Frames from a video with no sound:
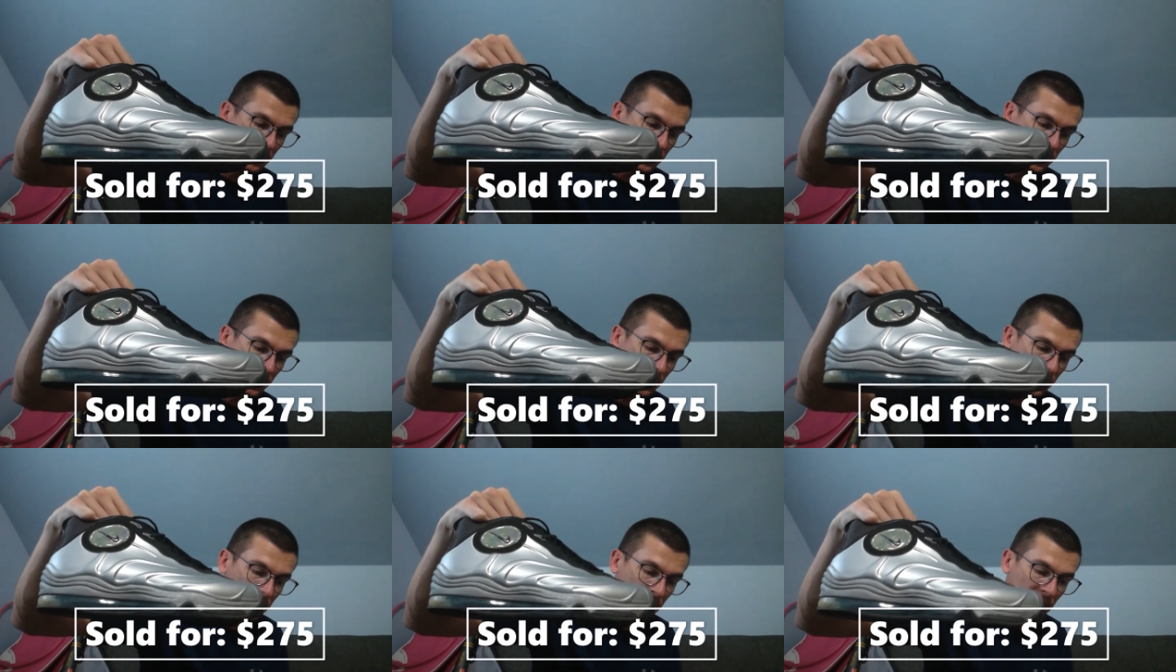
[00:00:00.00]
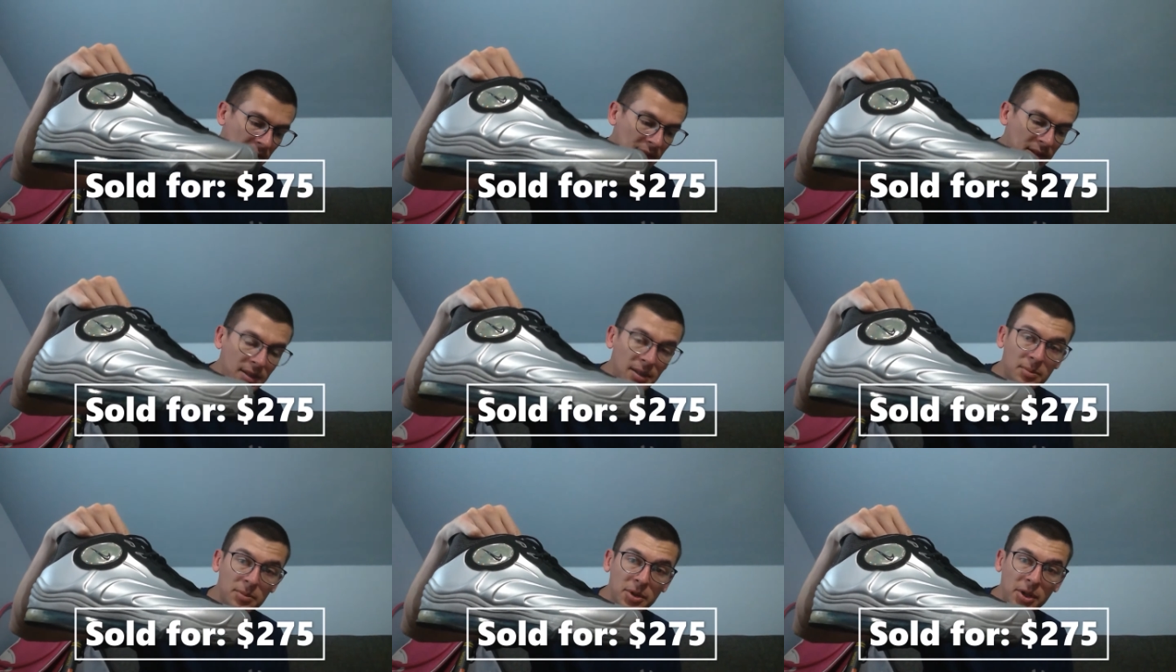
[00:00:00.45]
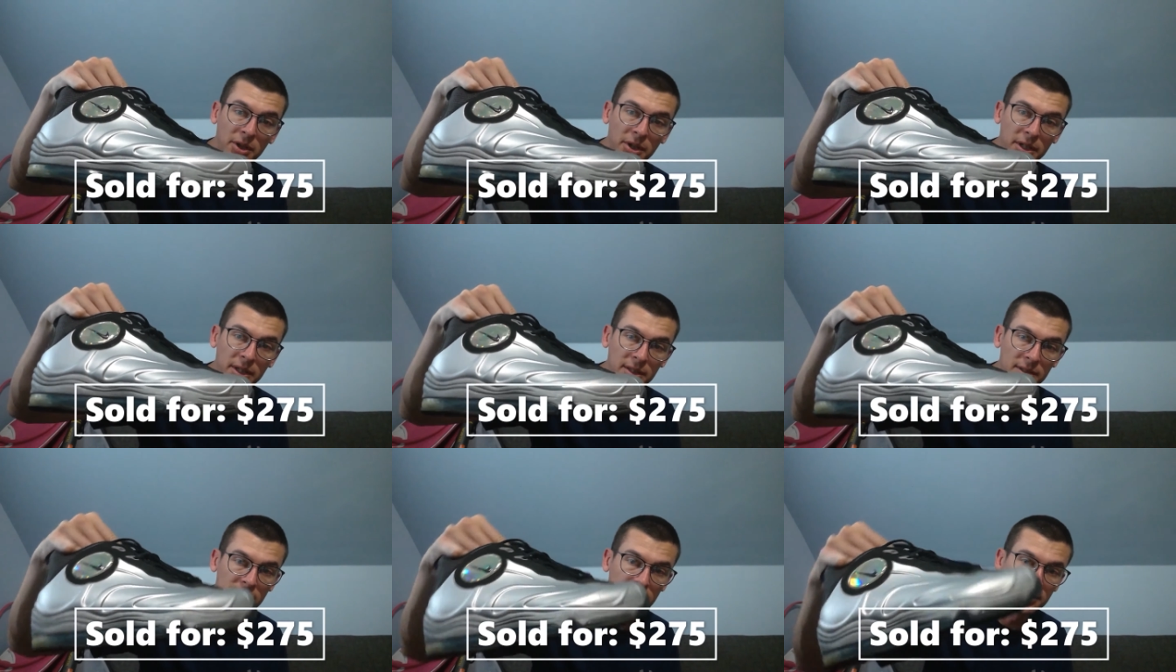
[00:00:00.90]
These are the Tim
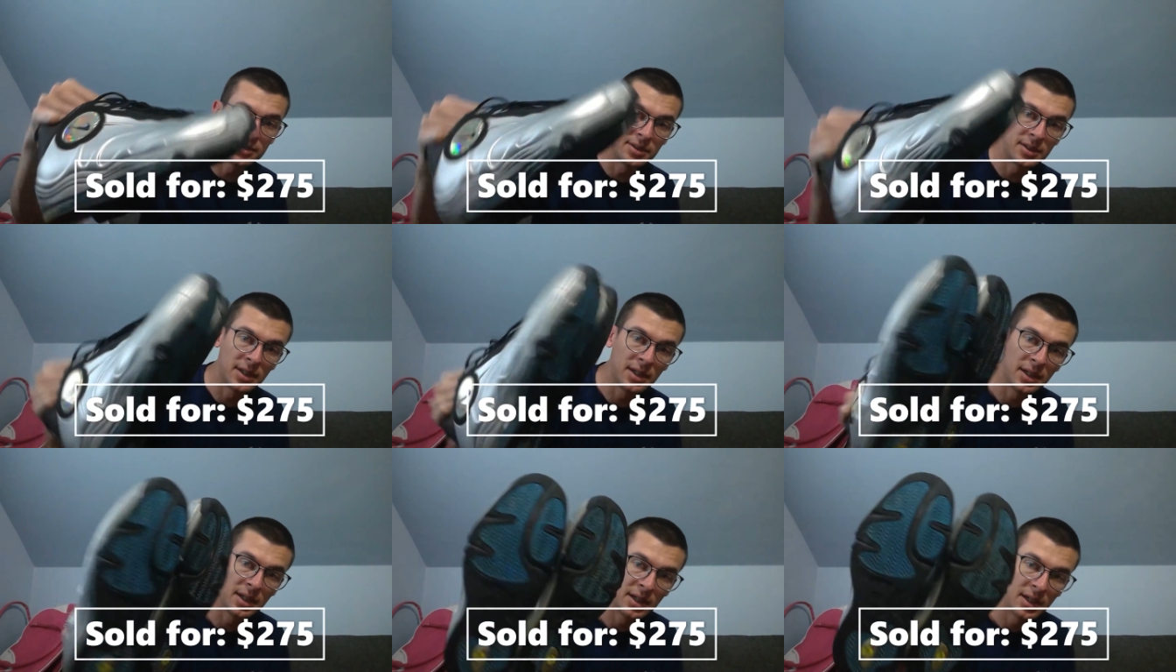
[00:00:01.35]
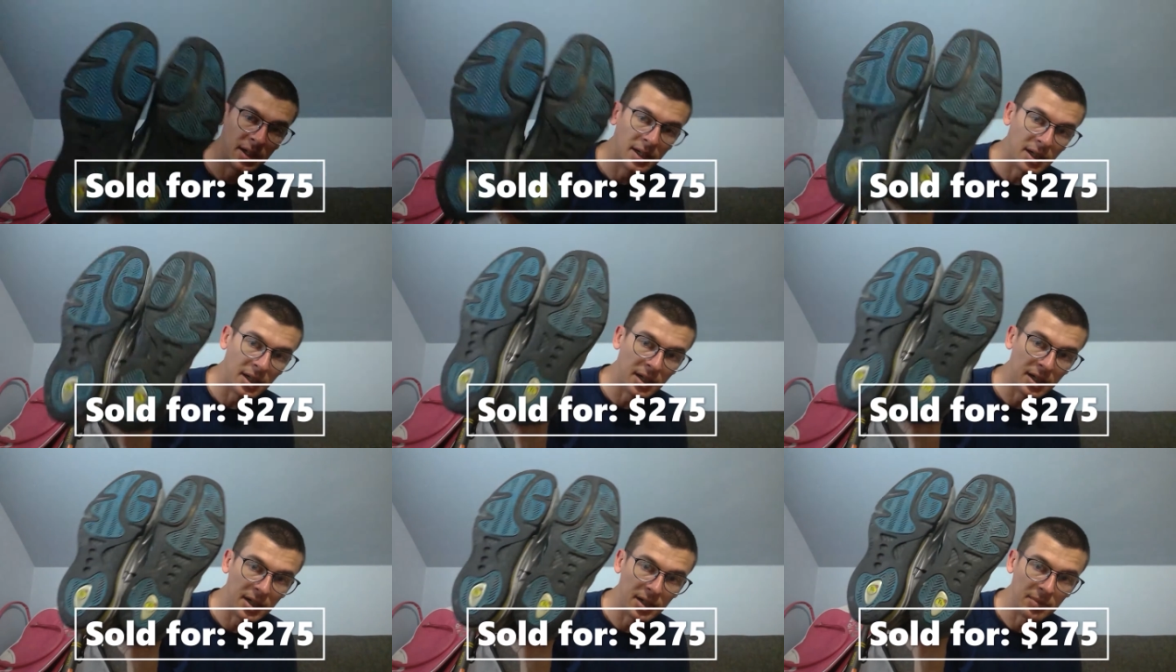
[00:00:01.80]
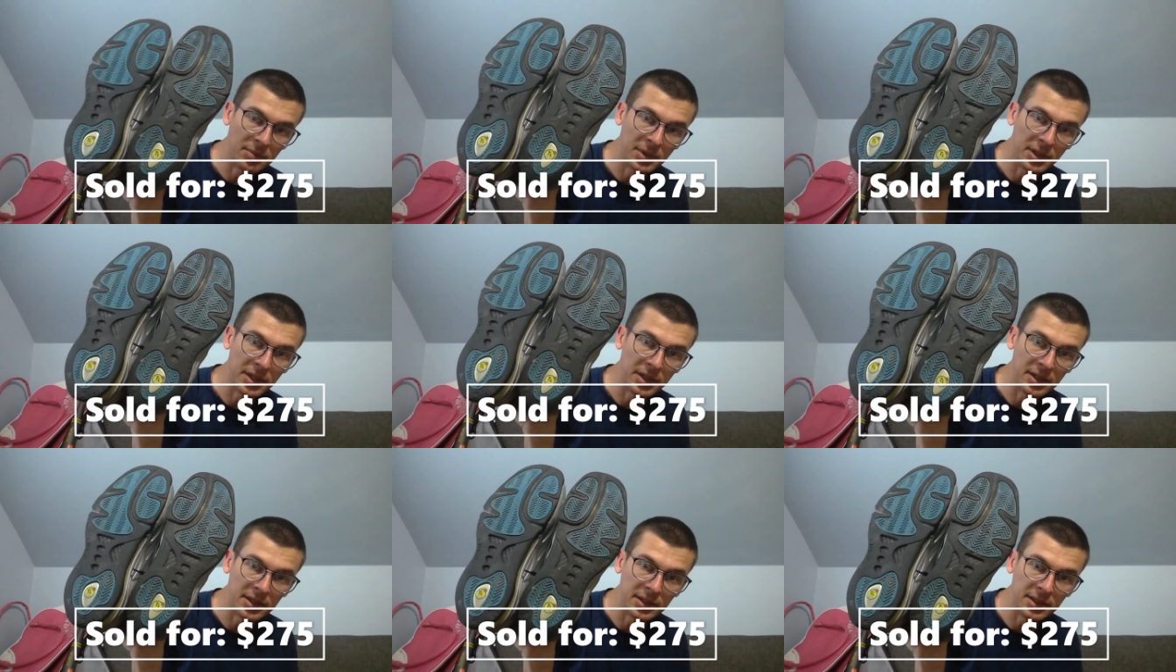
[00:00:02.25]
Duncans. Um,
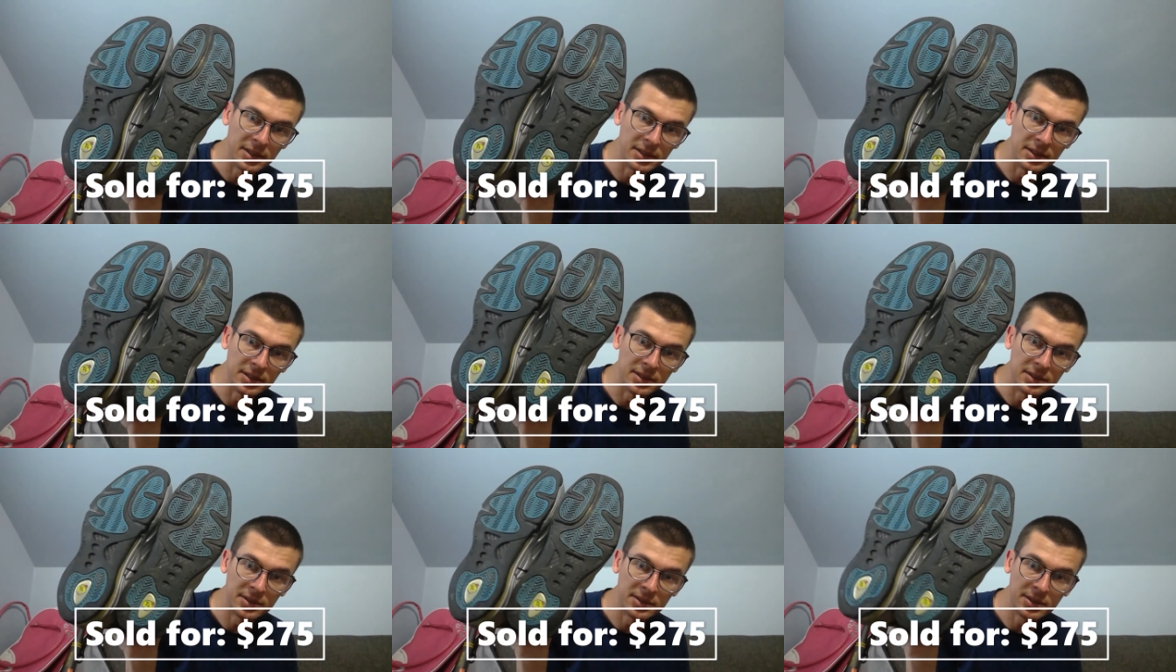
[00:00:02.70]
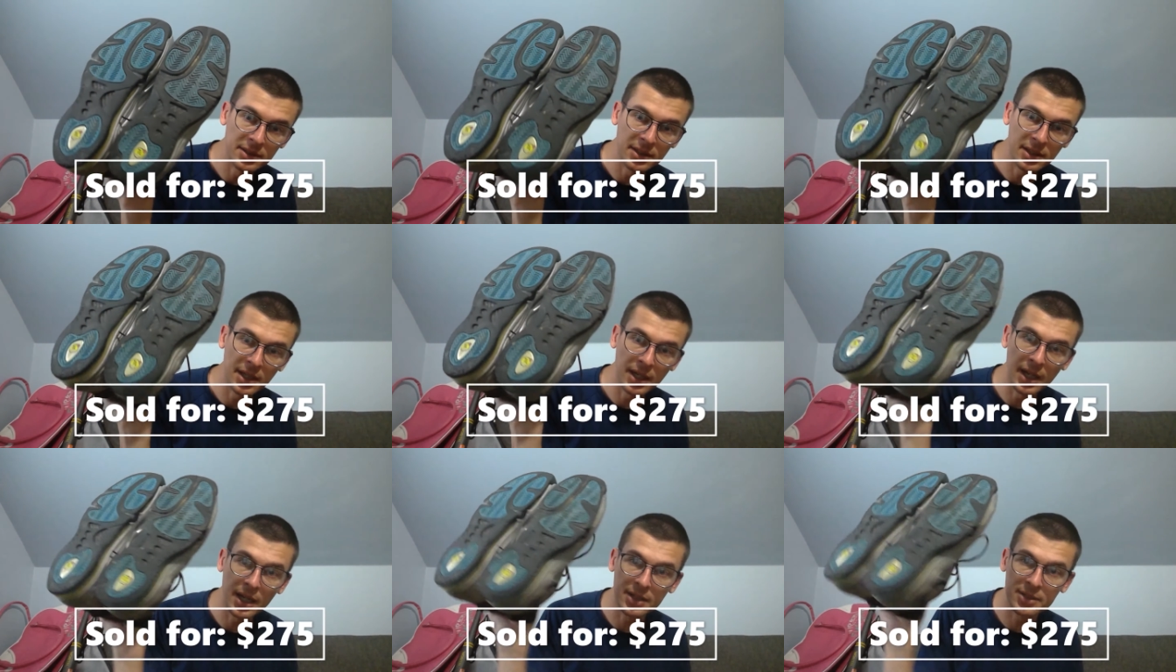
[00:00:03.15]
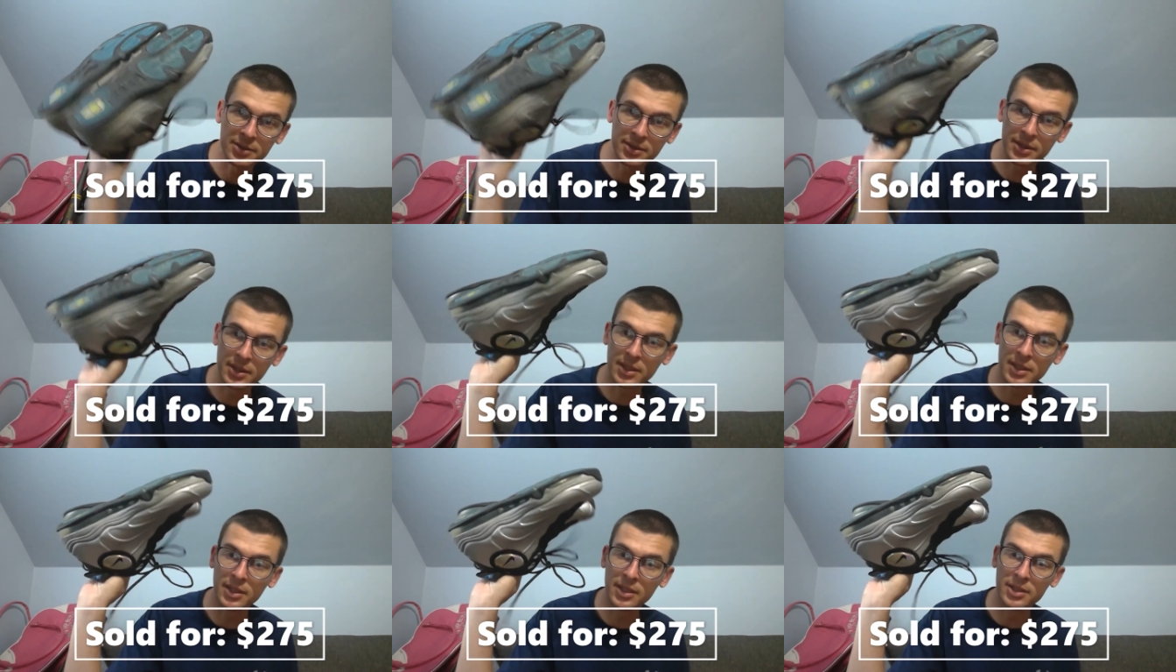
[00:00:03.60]
they're in
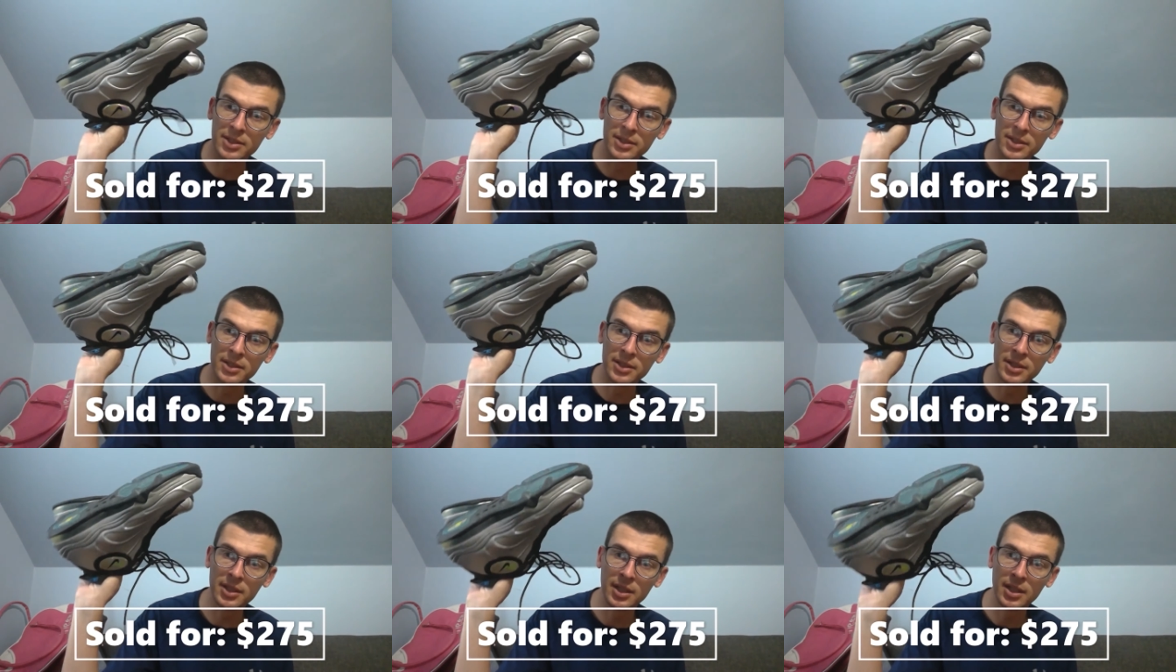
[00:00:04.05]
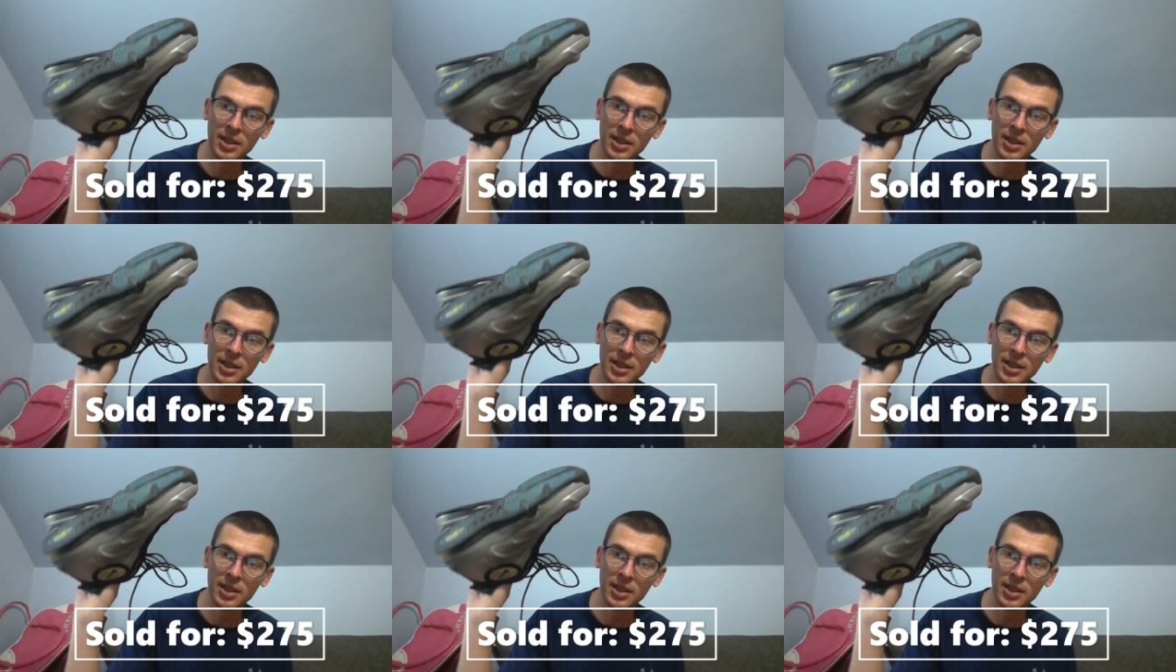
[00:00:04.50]
excellent condition.